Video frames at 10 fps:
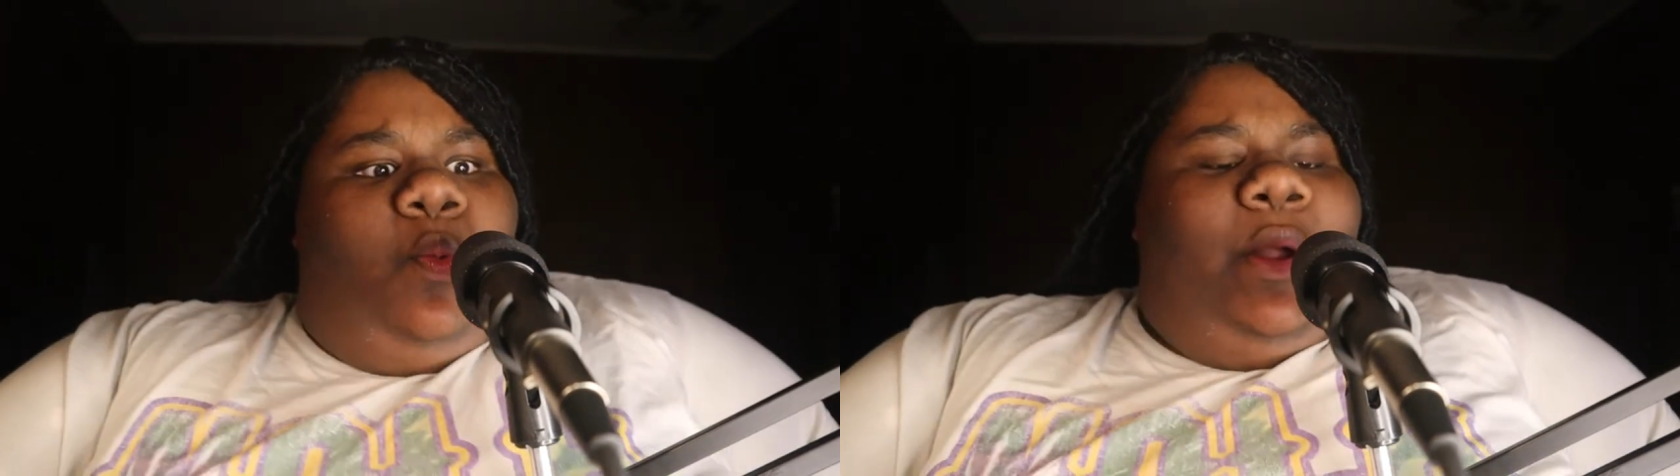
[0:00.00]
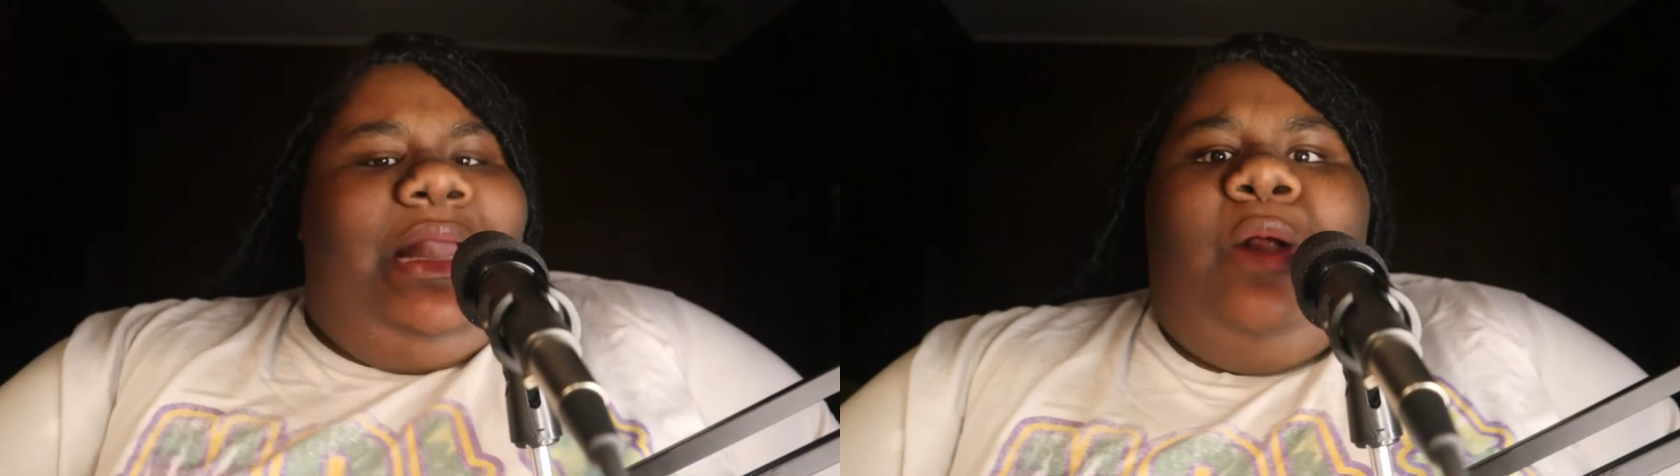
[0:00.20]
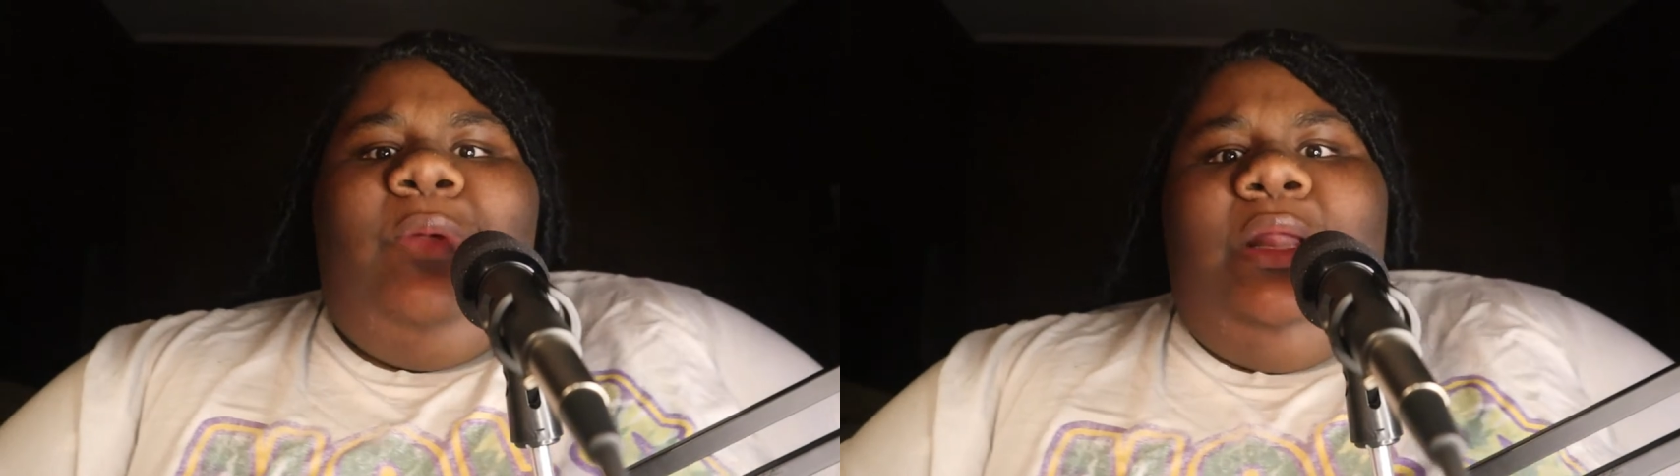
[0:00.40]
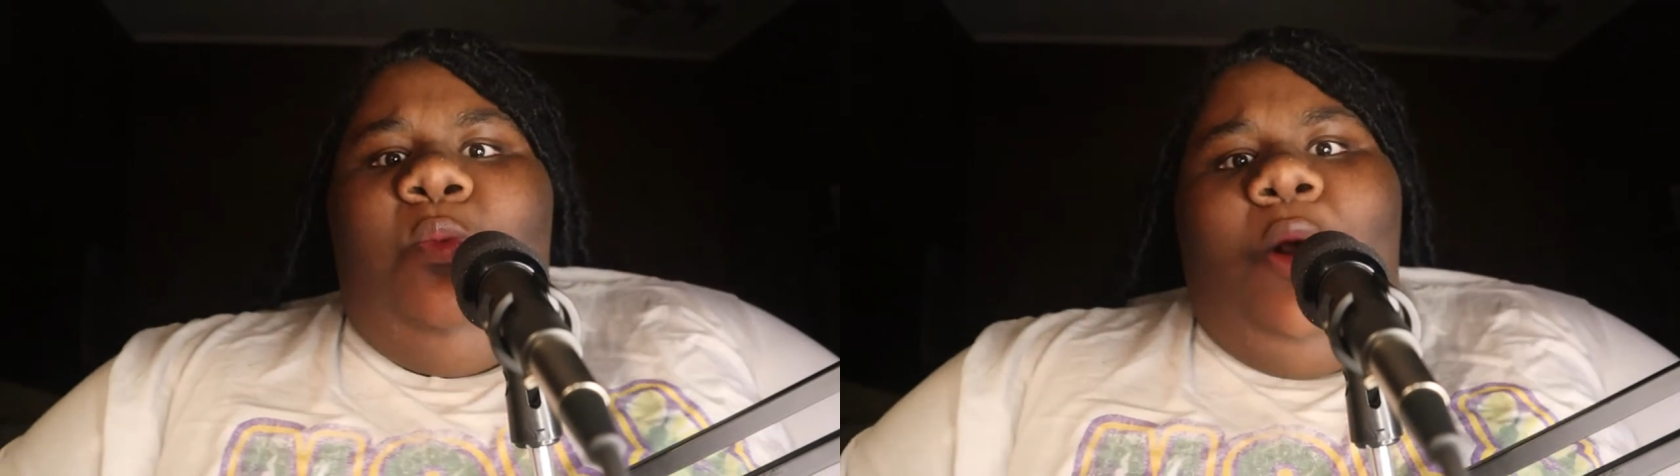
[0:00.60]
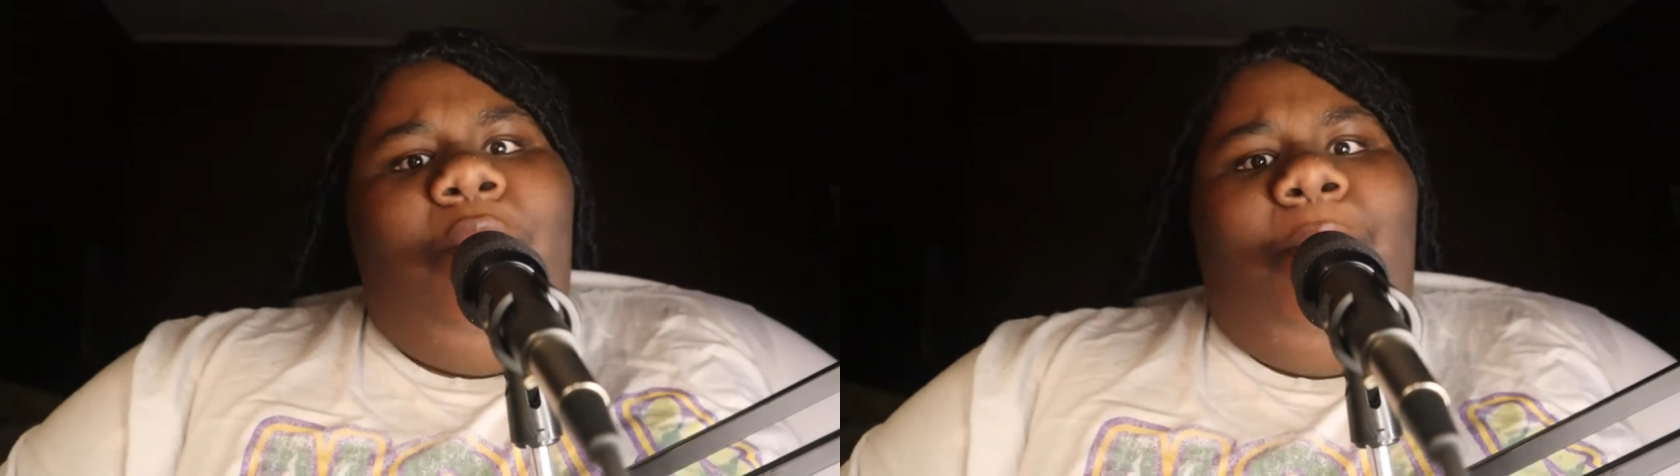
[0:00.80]
we're not really
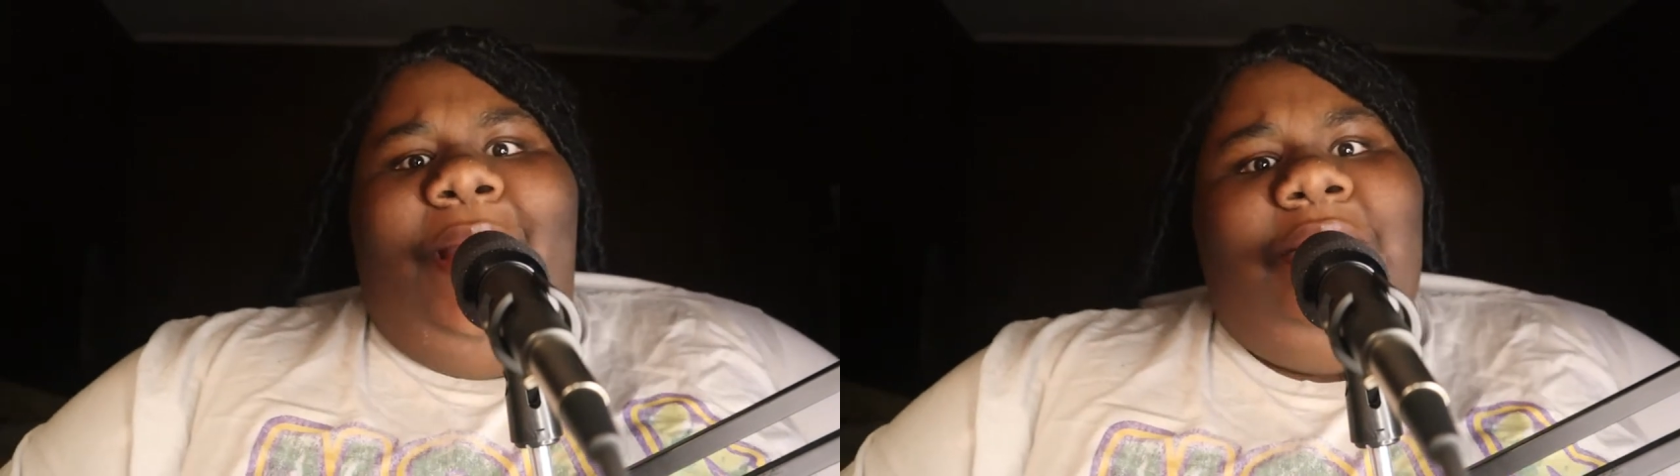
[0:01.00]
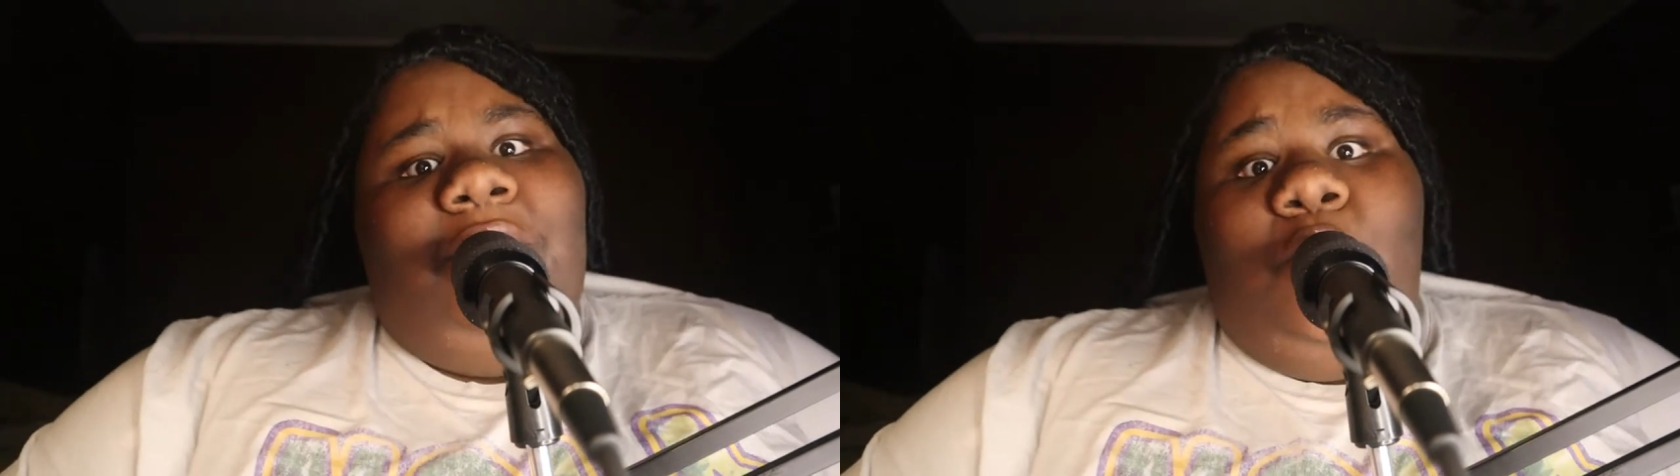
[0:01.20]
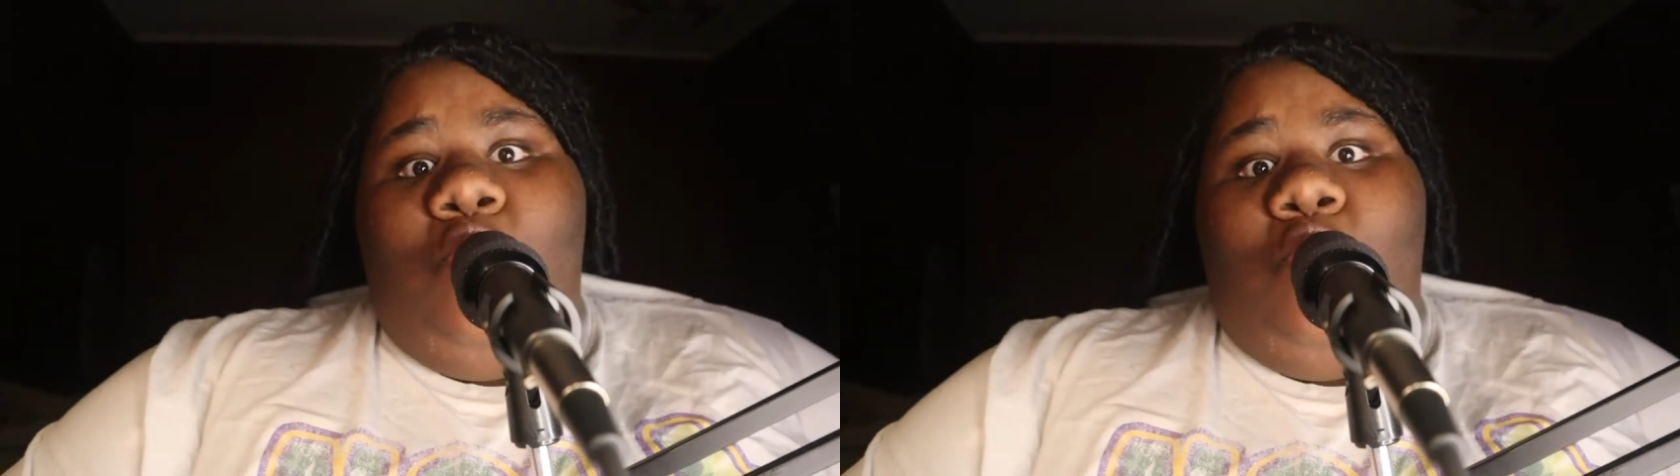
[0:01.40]
worried about the little